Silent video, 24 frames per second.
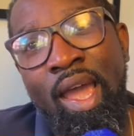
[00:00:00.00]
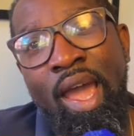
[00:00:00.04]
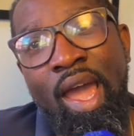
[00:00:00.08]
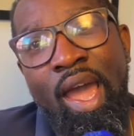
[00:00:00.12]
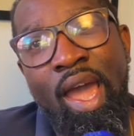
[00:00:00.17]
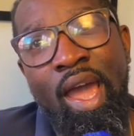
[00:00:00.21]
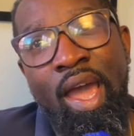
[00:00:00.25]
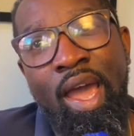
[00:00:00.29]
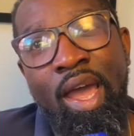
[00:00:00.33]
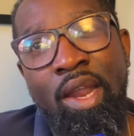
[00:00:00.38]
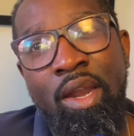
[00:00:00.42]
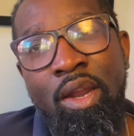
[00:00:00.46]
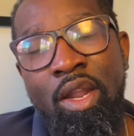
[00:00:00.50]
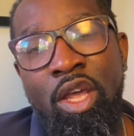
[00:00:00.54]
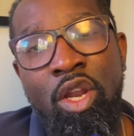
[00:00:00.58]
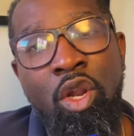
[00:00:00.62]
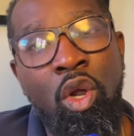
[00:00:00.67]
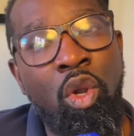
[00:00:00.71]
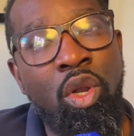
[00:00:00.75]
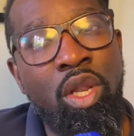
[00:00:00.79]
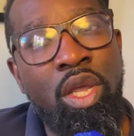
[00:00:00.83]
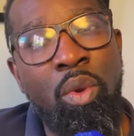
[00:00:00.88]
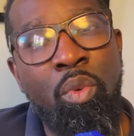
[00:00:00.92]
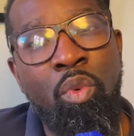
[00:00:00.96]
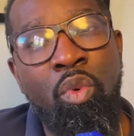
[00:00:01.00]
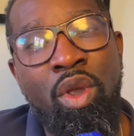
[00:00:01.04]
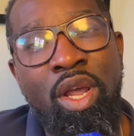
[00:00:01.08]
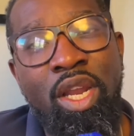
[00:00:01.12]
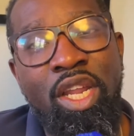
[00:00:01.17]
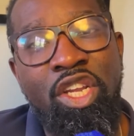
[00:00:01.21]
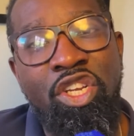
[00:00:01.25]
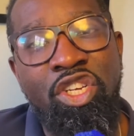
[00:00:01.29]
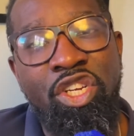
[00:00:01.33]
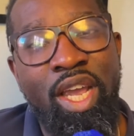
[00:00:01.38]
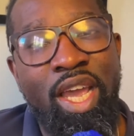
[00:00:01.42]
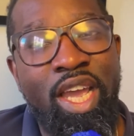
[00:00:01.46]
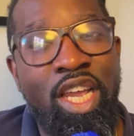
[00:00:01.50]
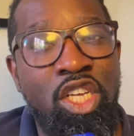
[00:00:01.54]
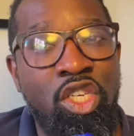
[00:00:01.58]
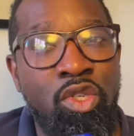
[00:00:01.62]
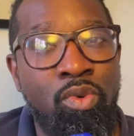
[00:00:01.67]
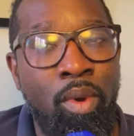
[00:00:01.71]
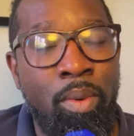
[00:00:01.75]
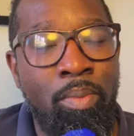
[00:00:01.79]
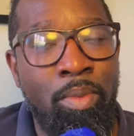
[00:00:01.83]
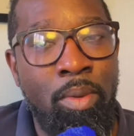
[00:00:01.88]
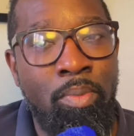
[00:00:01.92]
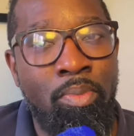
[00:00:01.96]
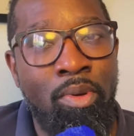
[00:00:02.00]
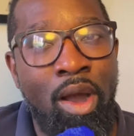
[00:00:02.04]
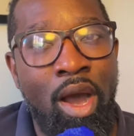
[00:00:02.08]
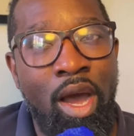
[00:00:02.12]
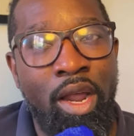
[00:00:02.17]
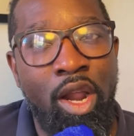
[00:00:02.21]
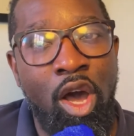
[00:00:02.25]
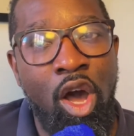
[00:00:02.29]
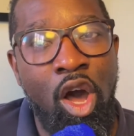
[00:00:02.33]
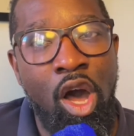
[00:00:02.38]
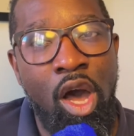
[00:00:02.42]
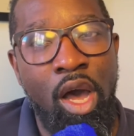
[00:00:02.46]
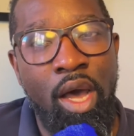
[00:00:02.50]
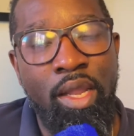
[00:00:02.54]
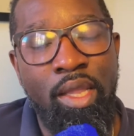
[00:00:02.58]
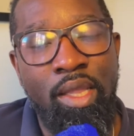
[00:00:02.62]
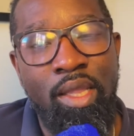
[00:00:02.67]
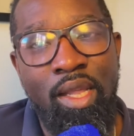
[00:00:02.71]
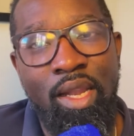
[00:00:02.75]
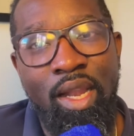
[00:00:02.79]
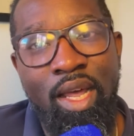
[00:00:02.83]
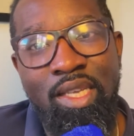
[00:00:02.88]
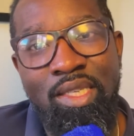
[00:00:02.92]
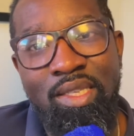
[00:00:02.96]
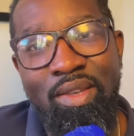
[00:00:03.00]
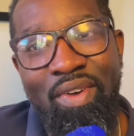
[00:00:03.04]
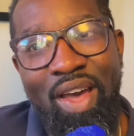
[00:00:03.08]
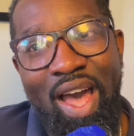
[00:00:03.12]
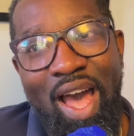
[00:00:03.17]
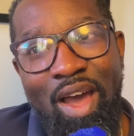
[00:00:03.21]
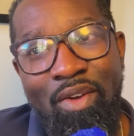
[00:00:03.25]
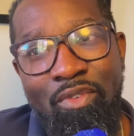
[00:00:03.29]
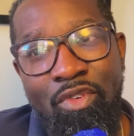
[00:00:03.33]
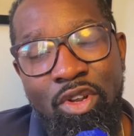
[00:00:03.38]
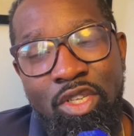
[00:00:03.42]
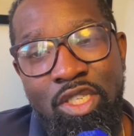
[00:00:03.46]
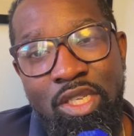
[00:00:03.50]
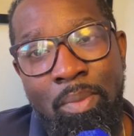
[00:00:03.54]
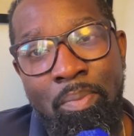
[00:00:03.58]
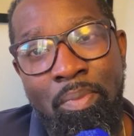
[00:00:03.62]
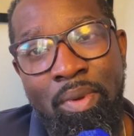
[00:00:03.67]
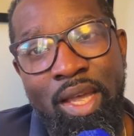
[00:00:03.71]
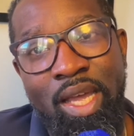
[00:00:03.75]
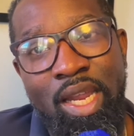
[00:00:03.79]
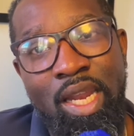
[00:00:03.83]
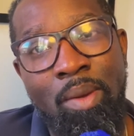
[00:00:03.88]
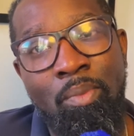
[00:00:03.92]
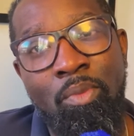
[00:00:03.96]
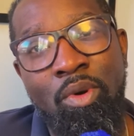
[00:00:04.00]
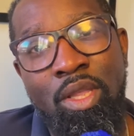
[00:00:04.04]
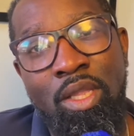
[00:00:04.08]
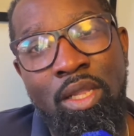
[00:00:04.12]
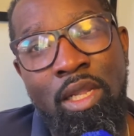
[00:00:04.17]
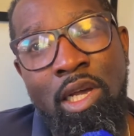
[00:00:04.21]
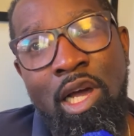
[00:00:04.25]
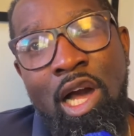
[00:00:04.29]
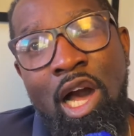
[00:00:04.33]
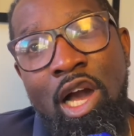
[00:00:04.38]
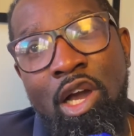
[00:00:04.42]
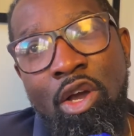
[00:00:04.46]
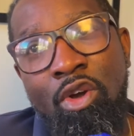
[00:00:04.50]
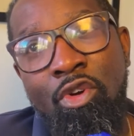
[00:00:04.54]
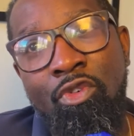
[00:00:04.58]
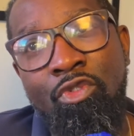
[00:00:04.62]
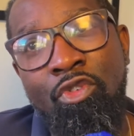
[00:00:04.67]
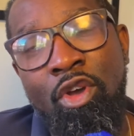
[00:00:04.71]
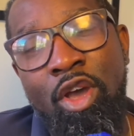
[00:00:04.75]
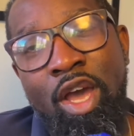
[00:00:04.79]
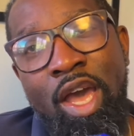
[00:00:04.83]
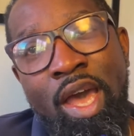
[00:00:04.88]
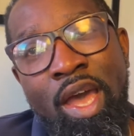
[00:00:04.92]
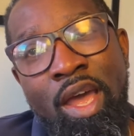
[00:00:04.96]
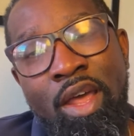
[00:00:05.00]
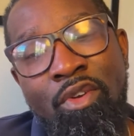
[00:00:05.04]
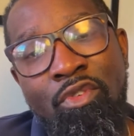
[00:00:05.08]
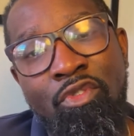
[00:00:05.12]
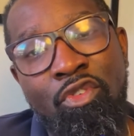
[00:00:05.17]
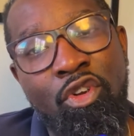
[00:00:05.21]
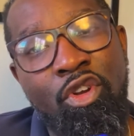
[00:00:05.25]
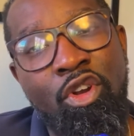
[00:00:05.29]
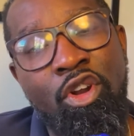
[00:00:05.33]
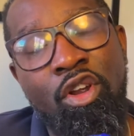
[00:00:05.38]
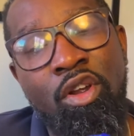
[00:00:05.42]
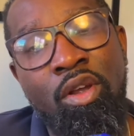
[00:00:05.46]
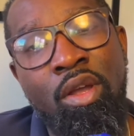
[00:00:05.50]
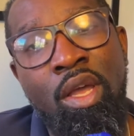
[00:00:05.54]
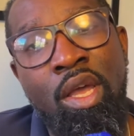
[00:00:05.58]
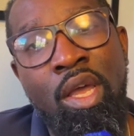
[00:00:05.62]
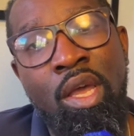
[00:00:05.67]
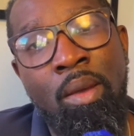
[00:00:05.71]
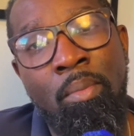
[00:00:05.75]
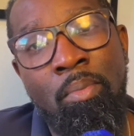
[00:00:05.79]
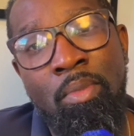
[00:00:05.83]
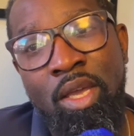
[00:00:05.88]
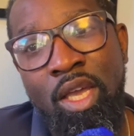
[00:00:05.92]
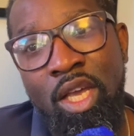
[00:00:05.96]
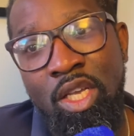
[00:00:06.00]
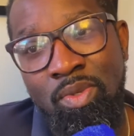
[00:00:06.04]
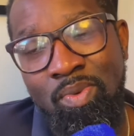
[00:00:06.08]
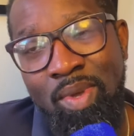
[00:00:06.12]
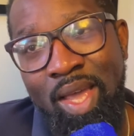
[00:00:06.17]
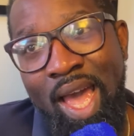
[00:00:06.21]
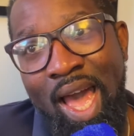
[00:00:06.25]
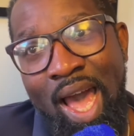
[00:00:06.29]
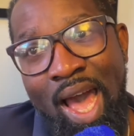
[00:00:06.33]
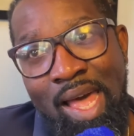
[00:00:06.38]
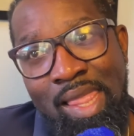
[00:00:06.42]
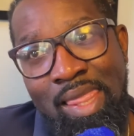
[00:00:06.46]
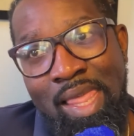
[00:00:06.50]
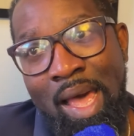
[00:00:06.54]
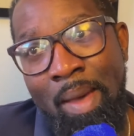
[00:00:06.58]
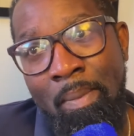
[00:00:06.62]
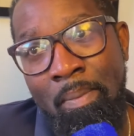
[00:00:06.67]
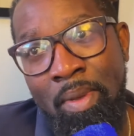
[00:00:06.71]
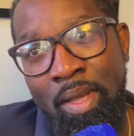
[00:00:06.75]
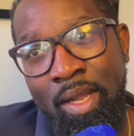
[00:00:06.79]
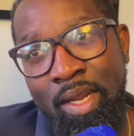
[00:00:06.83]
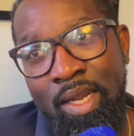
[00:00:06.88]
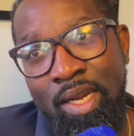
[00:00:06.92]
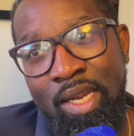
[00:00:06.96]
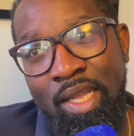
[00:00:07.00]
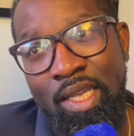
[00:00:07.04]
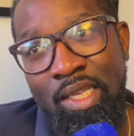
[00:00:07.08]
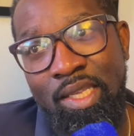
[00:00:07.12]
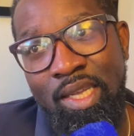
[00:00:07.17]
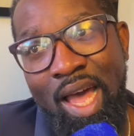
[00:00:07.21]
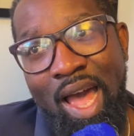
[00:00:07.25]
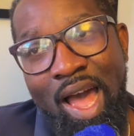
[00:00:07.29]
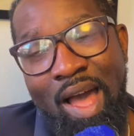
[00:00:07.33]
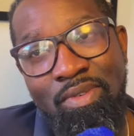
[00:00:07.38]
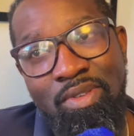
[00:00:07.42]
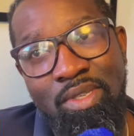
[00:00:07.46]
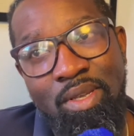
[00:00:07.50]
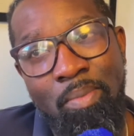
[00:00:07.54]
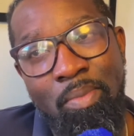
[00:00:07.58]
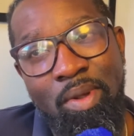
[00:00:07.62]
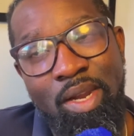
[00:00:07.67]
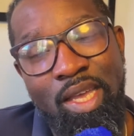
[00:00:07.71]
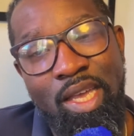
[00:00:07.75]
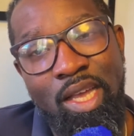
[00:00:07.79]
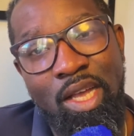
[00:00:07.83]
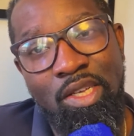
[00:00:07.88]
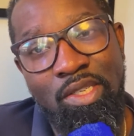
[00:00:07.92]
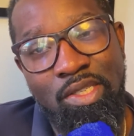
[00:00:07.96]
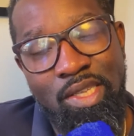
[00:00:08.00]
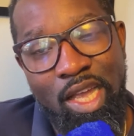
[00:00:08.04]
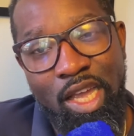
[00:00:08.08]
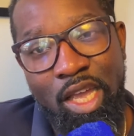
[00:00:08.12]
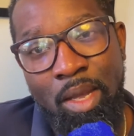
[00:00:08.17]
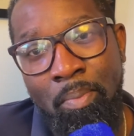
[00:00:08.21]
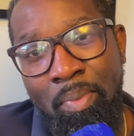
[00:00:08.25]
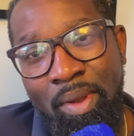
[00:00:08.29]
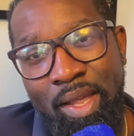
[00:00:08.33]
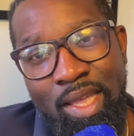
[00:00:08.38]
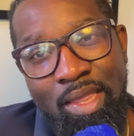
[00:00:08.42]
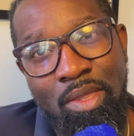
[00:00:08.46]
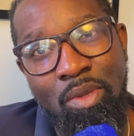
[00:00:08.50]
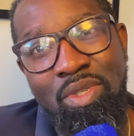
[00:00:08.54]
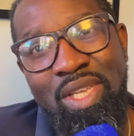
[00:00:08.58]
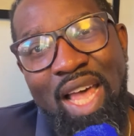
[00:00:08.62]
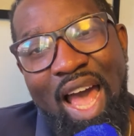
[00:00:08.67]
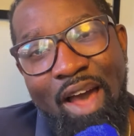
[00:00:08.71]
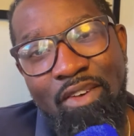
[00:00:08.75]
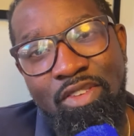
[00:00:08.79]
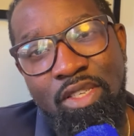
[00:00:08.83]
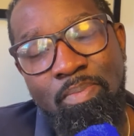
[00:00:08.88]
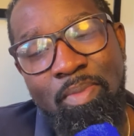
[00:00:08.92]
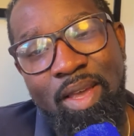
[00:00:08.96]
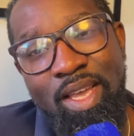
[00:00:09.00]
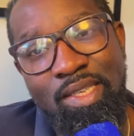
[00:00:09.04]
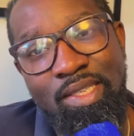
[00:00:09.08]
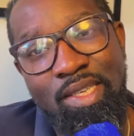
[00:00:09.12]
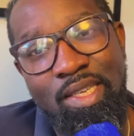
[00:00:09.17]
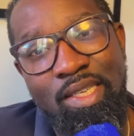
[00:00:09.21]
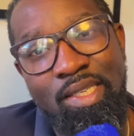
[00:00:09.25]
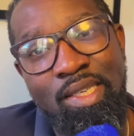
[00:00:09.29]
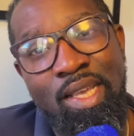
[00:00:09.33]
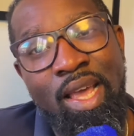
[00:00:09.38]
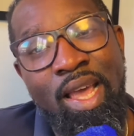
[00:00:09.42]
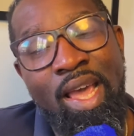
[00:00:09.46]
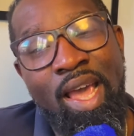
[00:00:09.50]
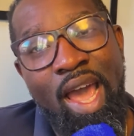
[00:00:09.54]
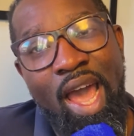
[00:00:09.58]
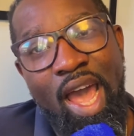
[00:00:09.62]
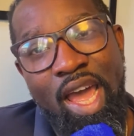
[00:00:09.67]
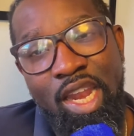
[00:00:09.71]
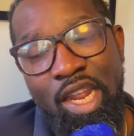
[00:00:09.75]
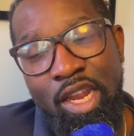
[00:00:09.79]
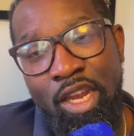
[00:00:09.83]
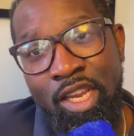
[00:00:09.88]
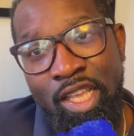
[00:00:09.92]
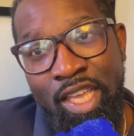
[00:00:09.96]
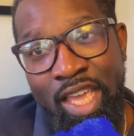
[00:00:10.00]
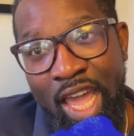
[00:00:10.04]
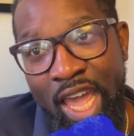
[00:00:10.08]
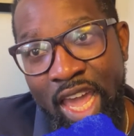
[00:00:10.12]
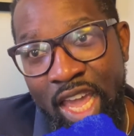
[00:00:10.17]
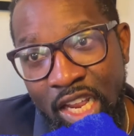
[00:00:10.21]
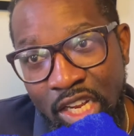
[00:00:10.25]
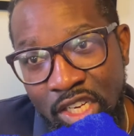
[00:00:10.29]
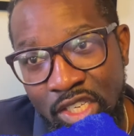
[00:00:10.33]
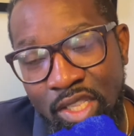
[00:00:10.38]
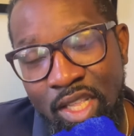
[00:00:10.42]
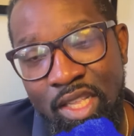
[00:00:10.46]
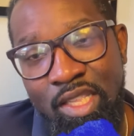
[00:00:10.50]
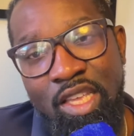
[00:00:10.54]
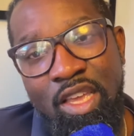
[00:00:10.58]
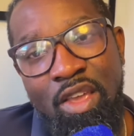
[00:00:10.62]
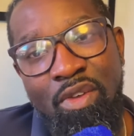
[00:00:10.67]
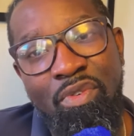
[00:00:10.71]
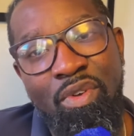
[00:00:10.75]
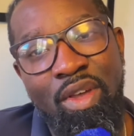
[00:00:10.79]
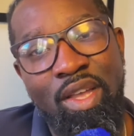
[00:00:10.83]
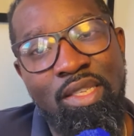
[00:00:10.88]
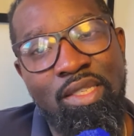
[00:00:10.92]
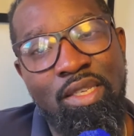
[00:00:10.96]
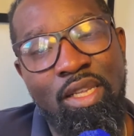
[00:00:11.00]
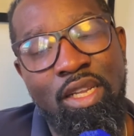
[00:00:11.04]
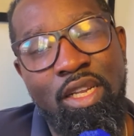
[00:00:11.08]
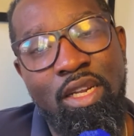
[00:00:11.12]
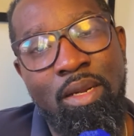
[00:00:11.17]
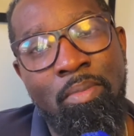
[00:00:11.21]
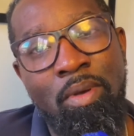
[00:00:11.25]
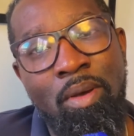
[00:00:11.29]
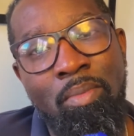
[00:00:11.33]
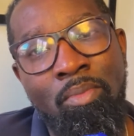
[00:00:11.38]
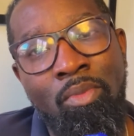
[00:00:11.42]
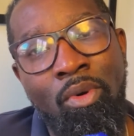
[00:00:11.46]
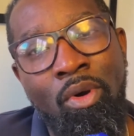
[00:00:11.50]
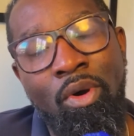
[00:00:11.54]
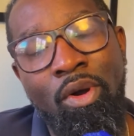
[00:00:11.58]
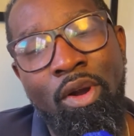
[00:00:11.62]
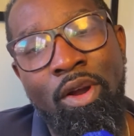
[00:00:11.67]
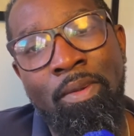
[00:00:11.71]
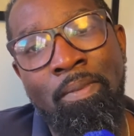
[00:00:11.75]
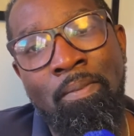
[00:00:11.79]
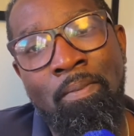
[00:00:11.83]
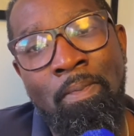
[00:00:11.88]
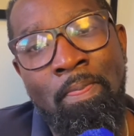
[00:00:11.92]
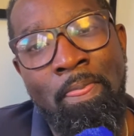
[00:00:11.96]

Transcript: And it only really changed when we brought on the likes of Havertz and played him with Lukaku and Werner, because we had that ability to have somebody else that can play in those half spaces and engage the defense a little bit more.